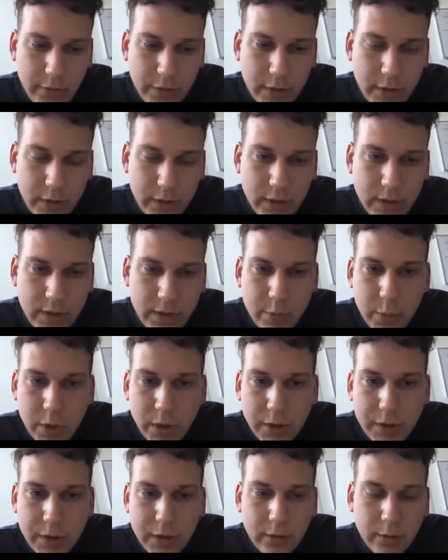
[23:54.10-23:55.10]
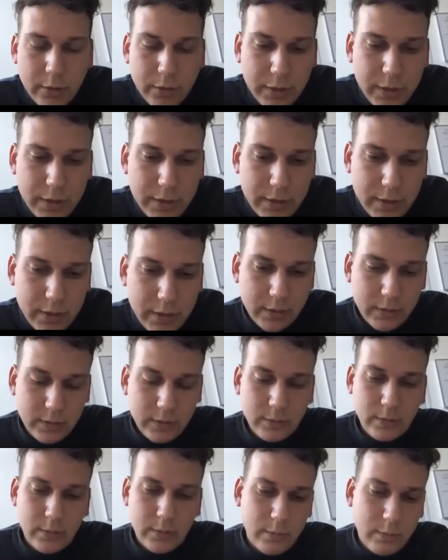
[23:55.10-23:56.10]
this building or this
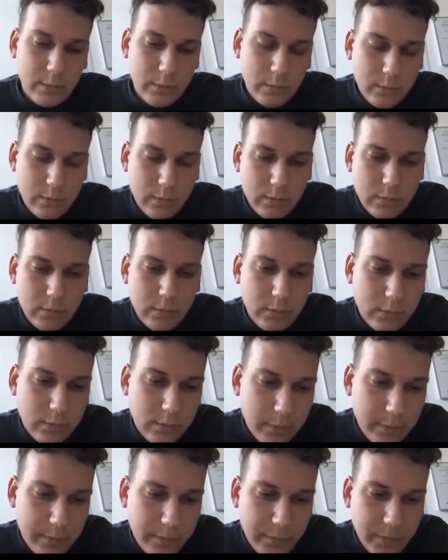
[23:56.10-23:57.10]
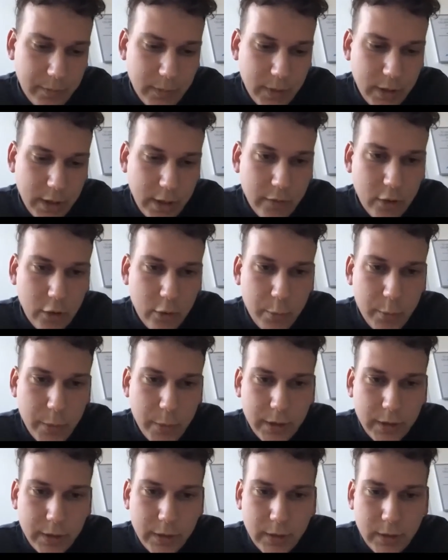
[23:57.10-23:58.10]

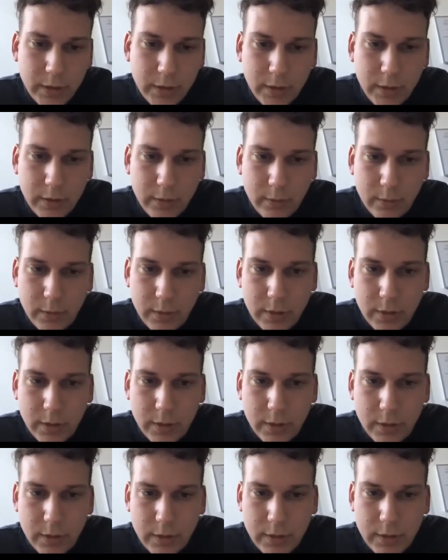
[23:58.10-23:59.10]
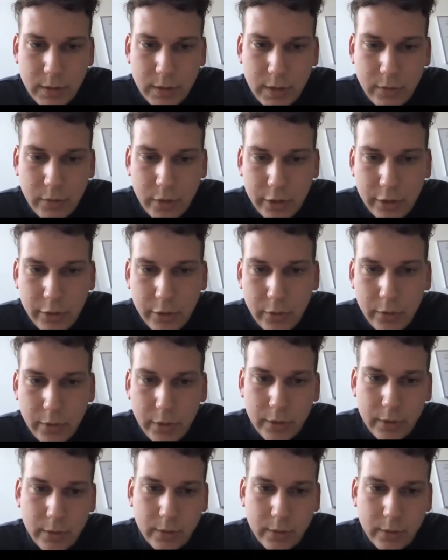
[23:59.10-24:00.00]
development, the city were growing